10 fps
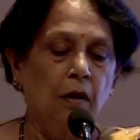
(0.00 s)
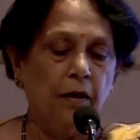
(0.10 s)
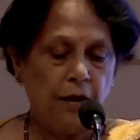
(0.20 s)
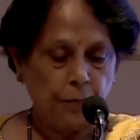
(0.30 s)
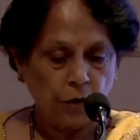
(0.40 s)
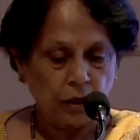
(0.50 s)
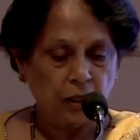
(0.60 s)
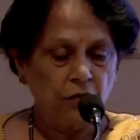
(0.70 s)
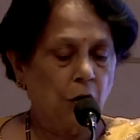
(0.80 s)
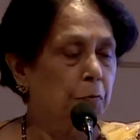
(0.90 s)

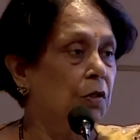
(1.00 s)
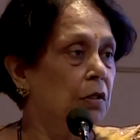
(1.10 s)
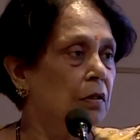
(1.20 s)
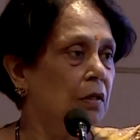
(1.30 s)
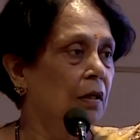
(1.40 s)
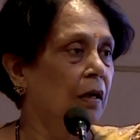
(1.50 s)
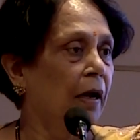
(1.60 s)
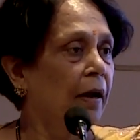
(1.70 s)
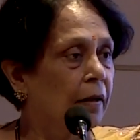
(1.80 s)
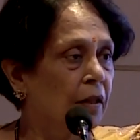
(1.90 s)
reproductive options,
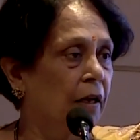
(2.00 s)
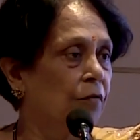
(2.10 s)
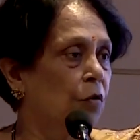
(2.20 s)
and they have